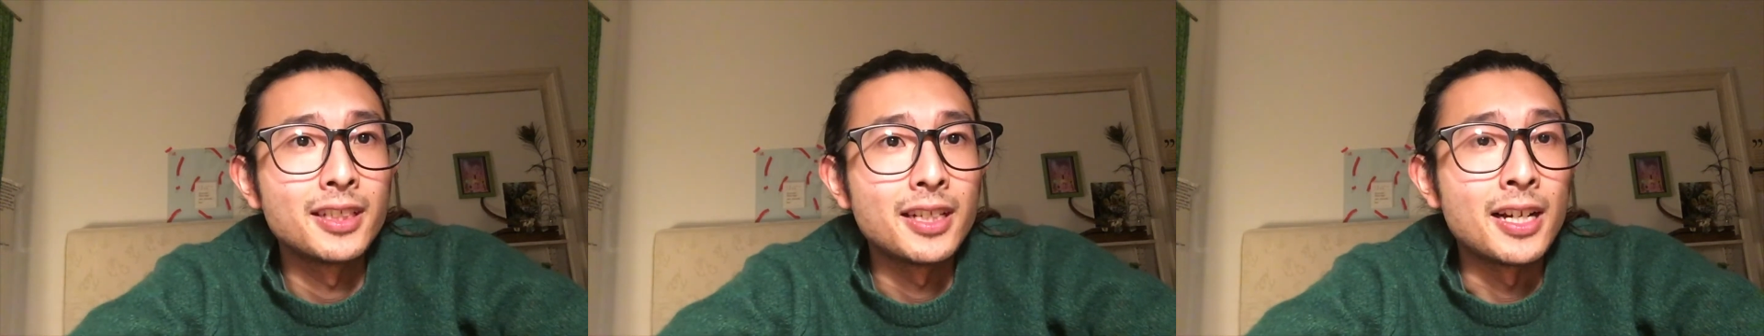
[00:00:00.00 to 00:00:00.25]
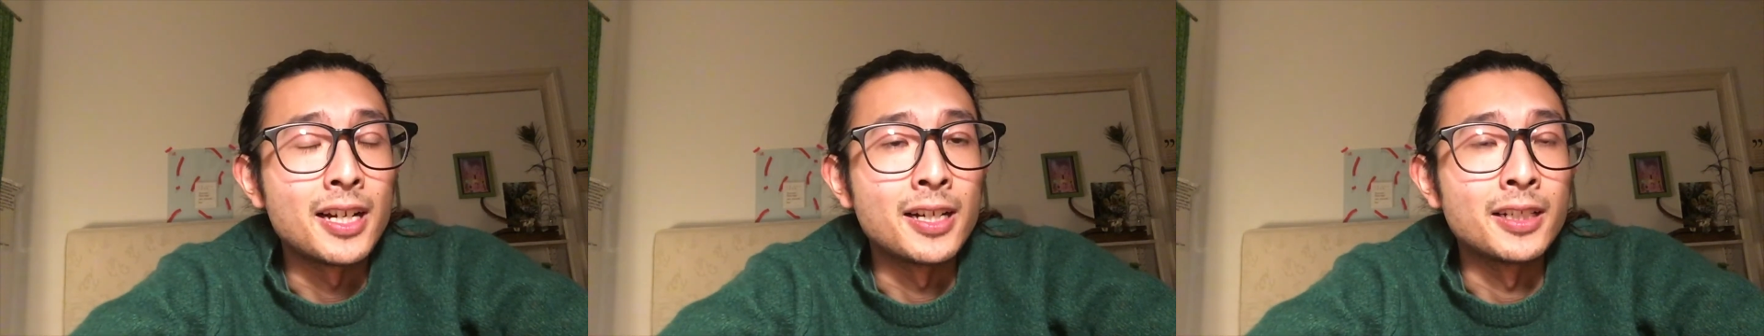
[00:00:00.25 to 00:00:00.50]

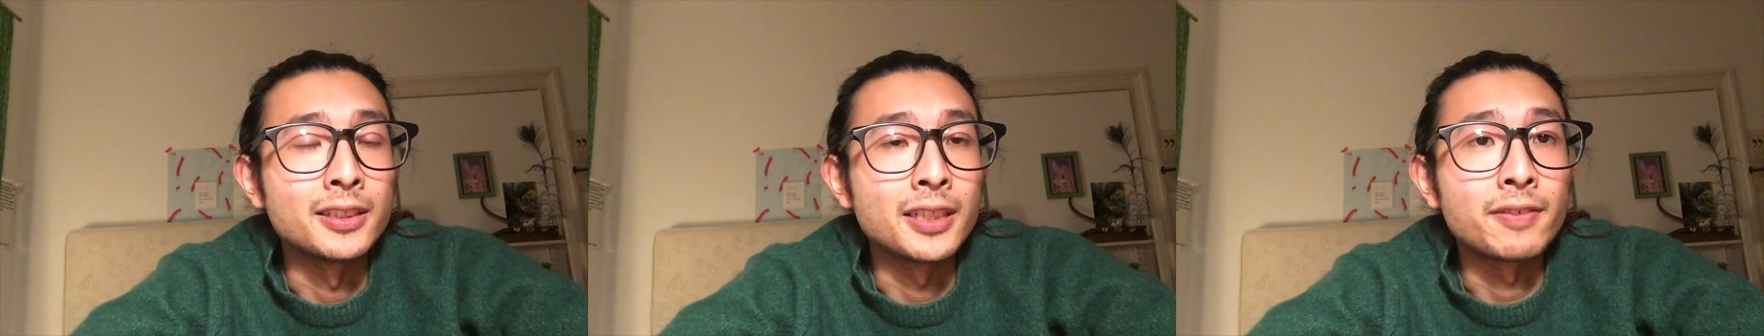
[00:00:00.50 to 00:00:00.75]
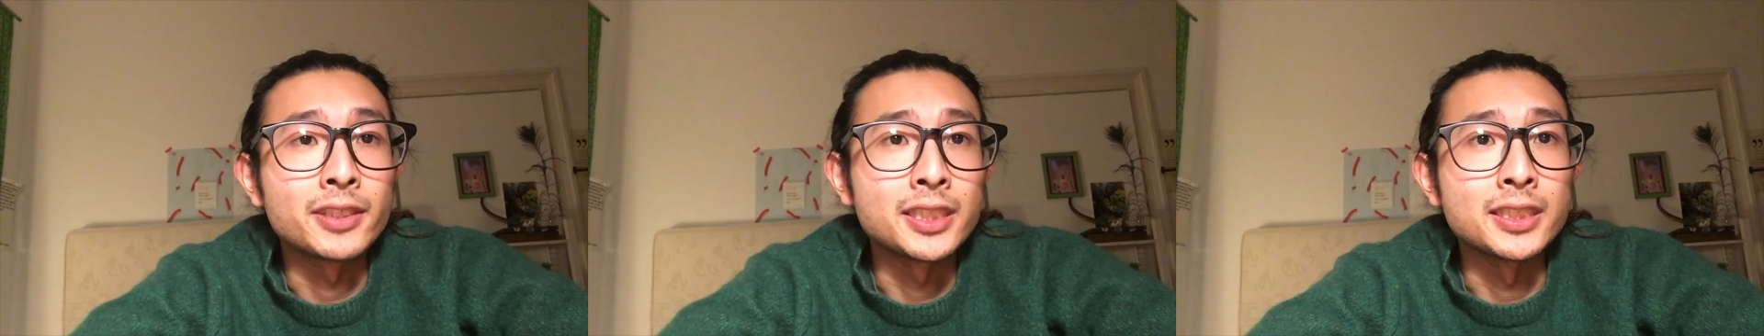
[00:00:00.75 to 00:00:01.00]
and
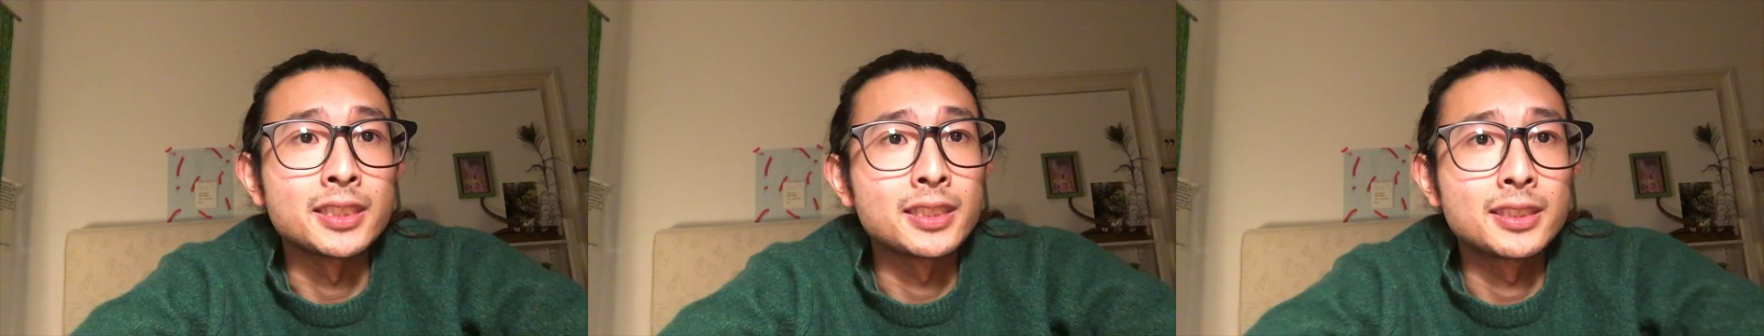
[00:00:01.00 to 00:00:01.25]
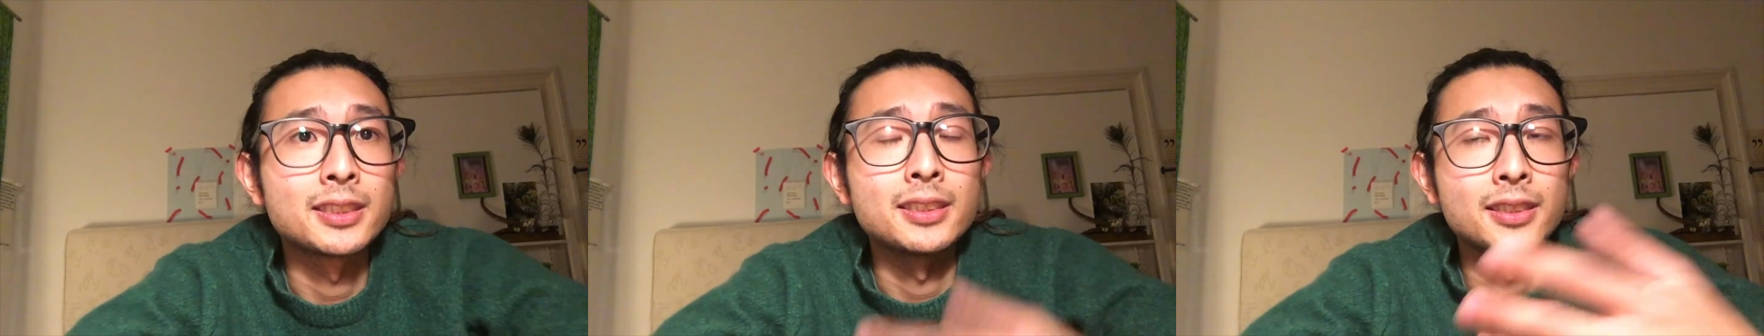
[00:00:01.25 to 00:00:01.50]
ever
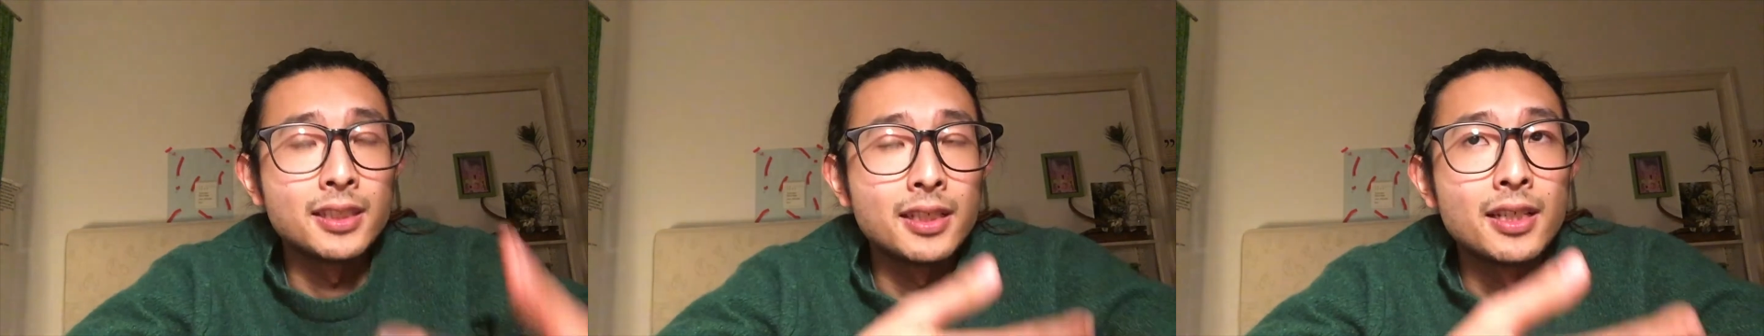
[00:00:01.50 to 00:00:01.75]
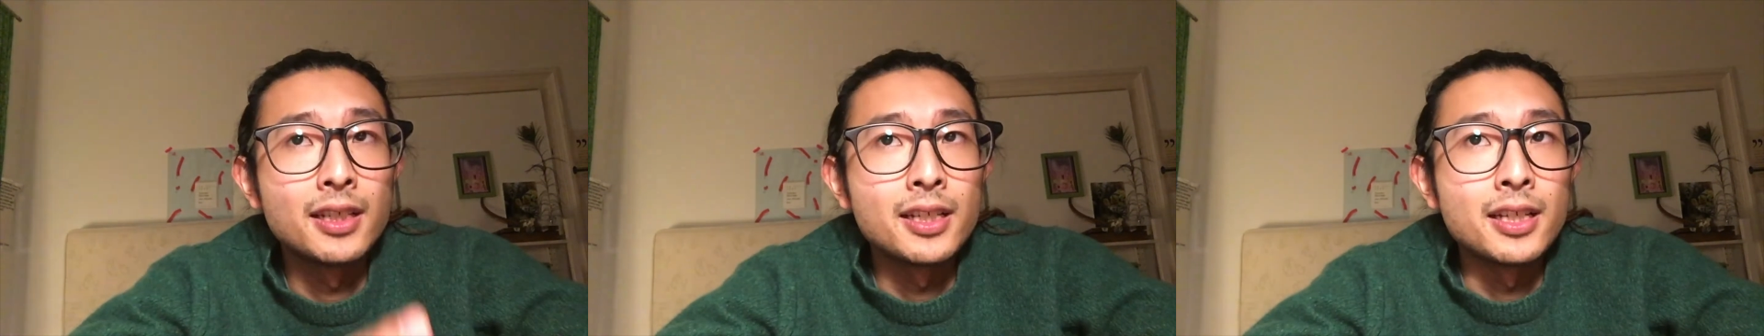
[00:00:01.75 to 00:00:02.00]
since
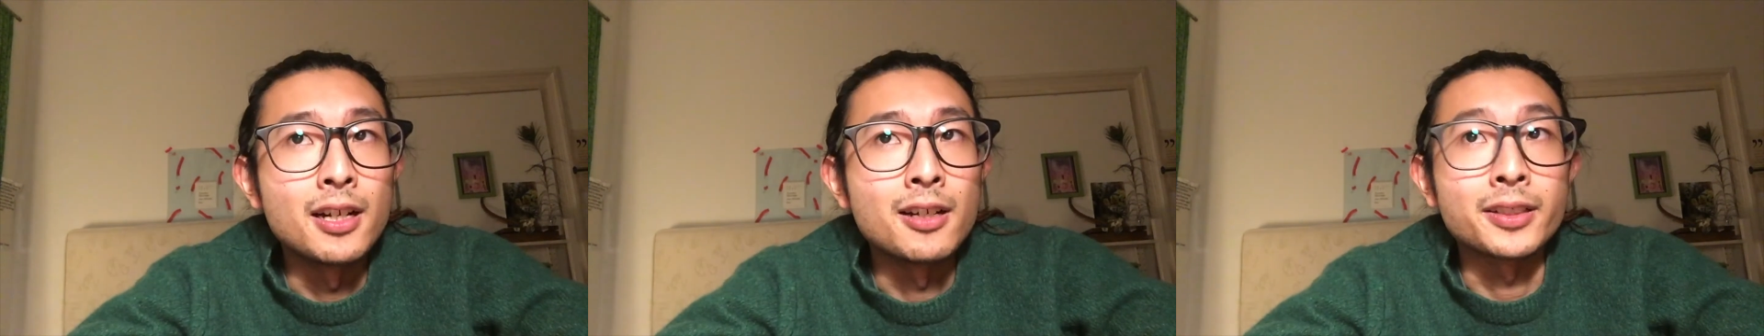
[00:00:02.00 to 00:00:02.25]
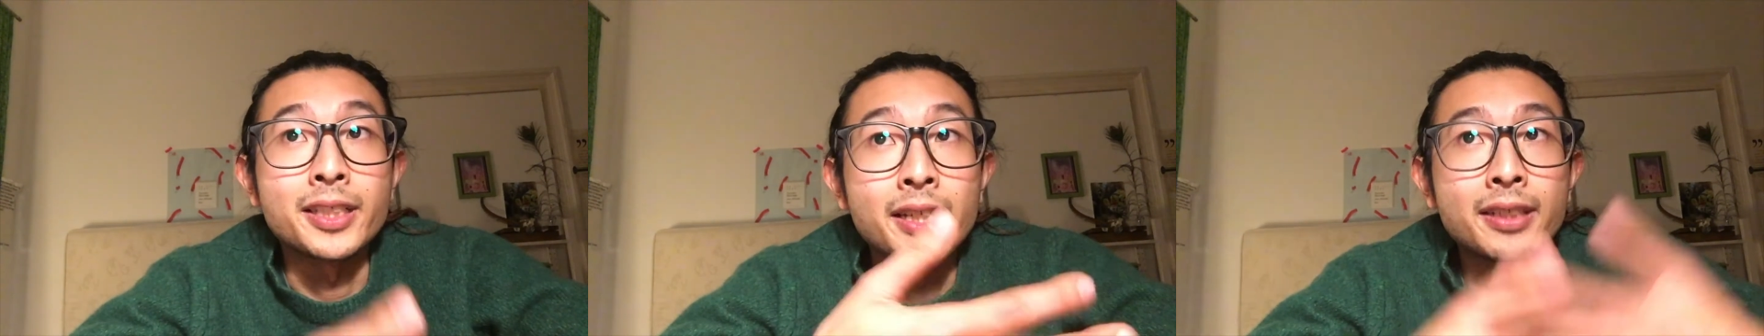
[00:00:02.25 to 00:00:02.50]

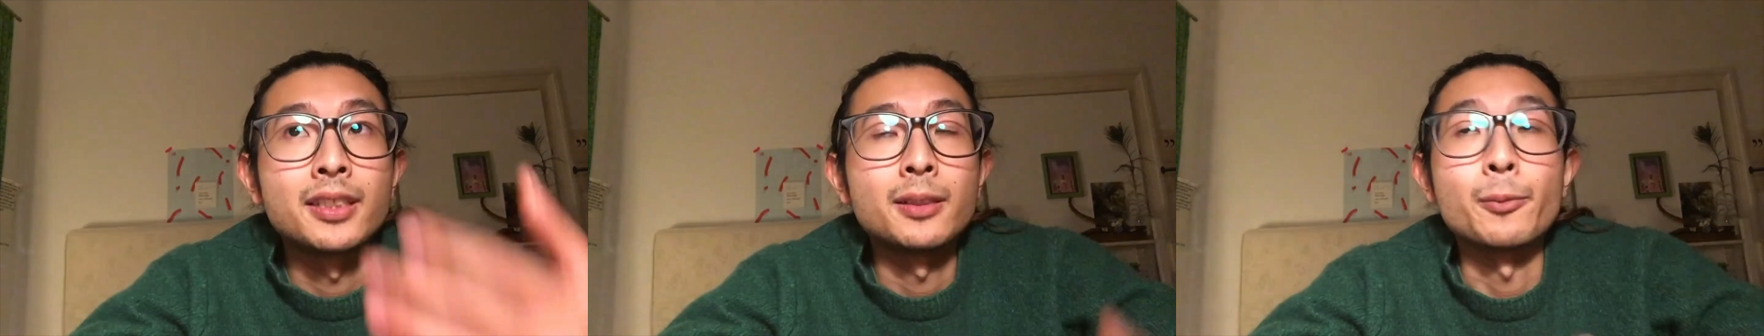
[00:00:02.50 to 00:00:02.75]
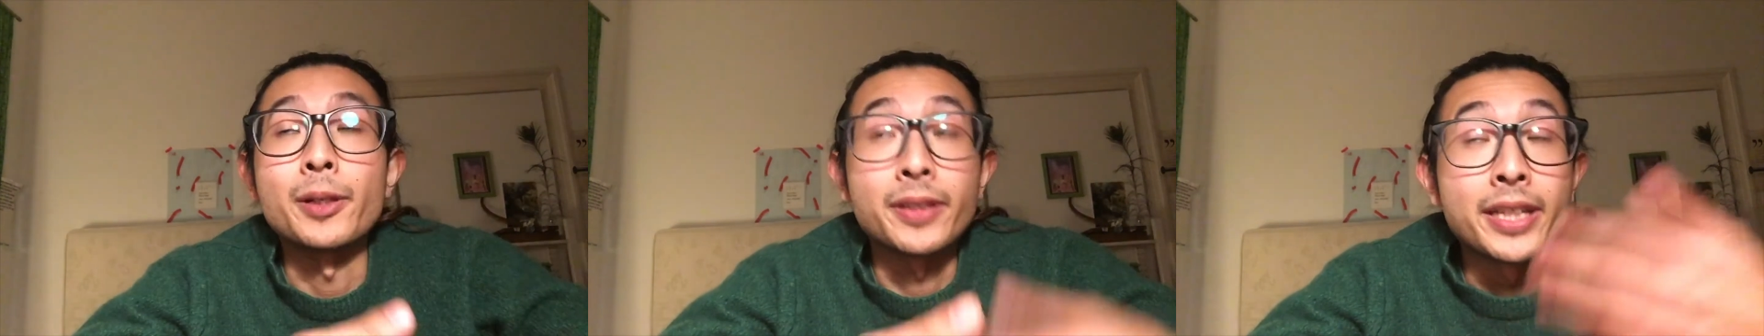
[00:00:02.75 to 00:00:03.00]

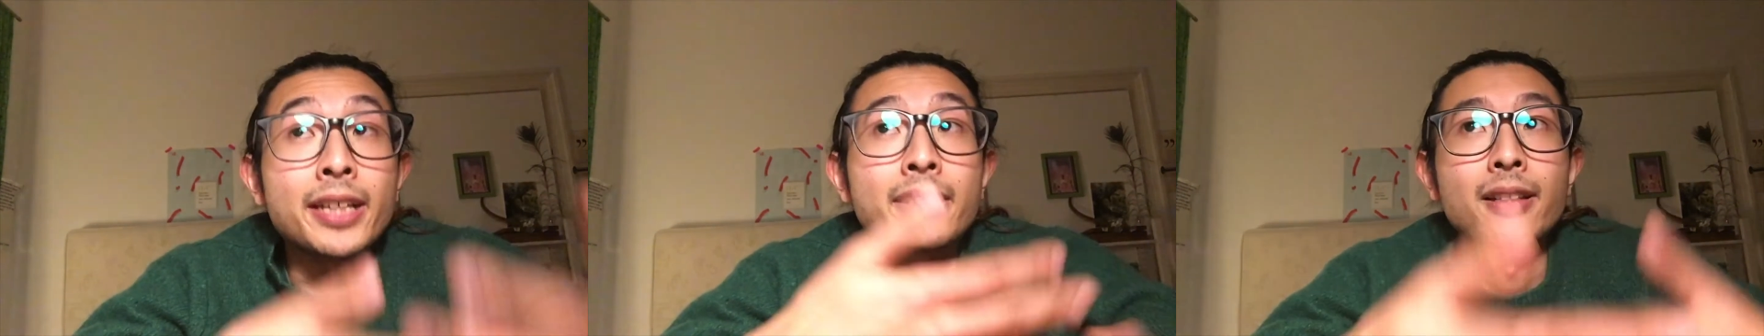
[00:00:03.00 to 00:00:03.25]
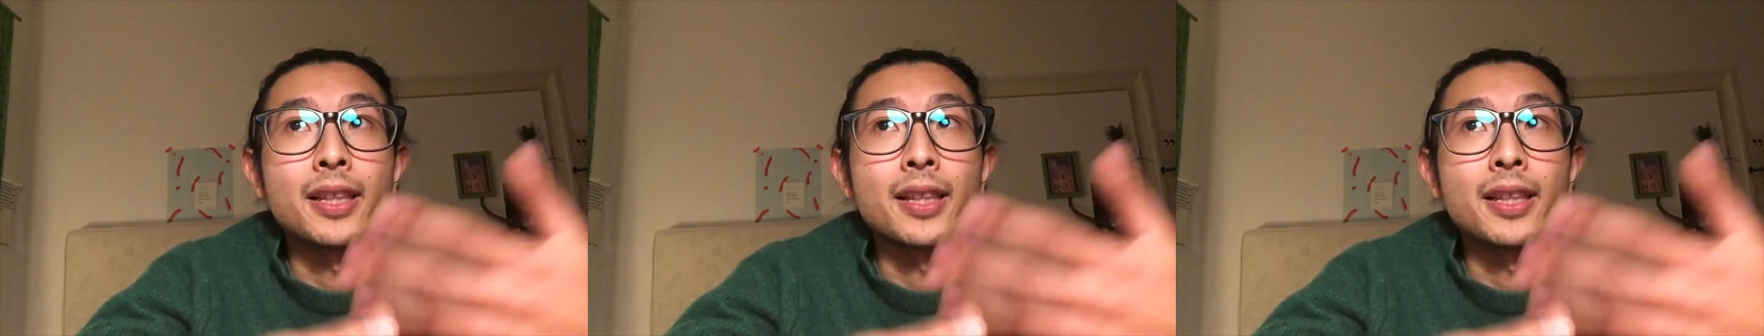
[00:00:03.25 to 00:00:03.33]
will get